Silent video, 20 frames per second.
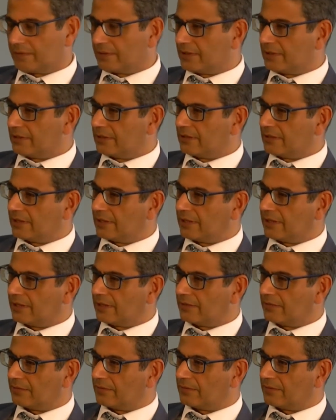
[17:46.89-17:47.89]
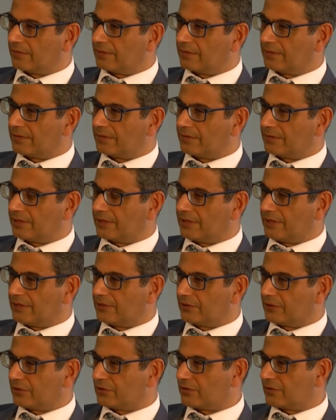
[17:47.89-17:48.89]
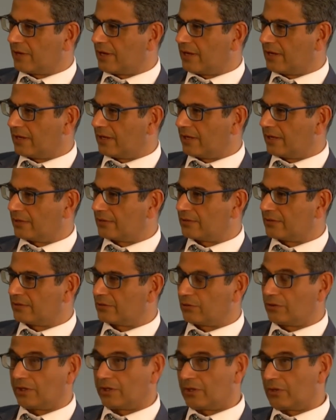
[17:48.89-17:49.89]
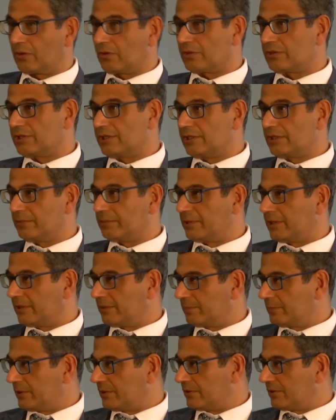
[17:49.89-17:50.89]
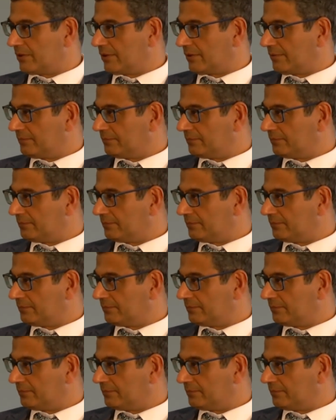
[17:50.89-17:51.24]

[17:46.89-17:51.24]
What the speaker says: in their research areas, so they cannot see the bigger picture